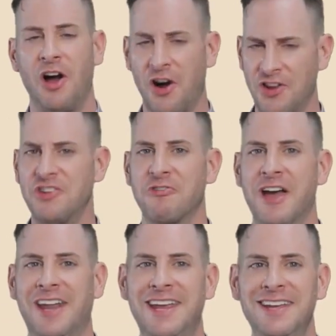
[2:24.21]
Are you
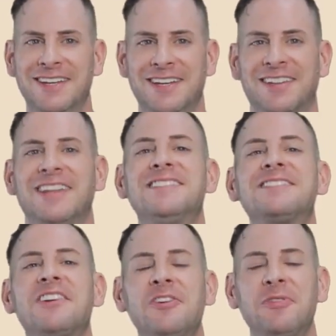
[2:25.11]
ready? Let's
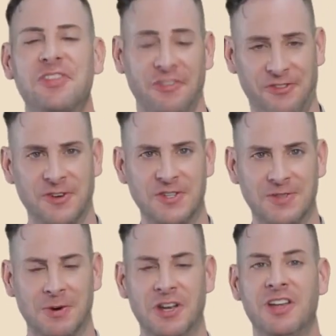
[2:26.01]
start with the
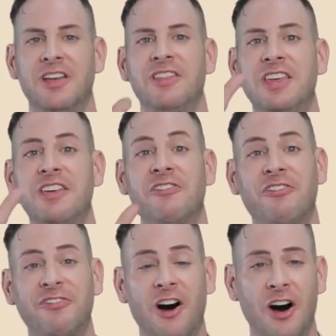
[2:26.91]
first one, the
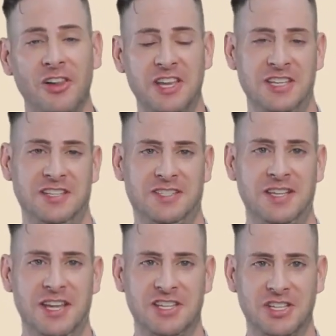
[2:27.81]
falling
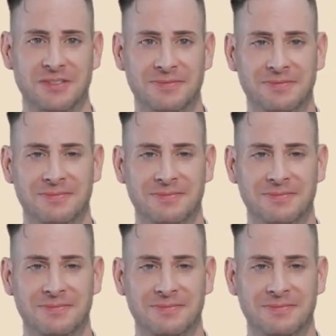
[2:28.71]
intonation.